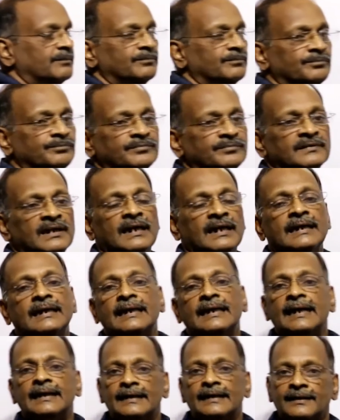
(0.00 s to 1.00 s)
from
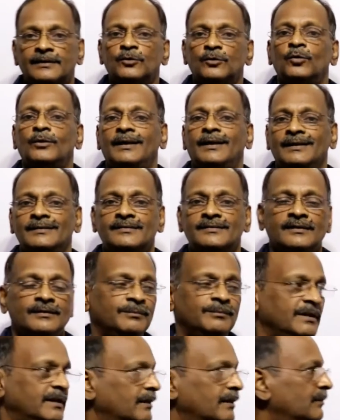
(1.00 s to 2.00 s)
rarer to
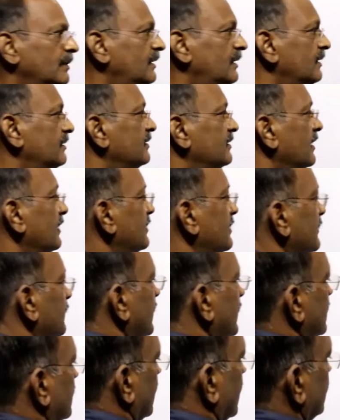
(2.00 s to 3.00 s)
denser medium, let us
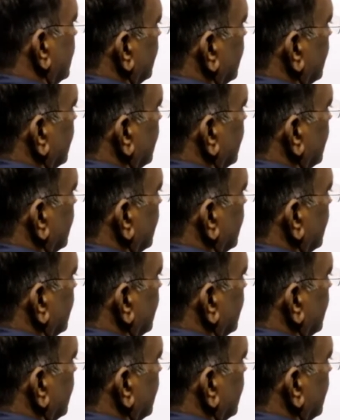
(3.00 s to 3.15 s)
first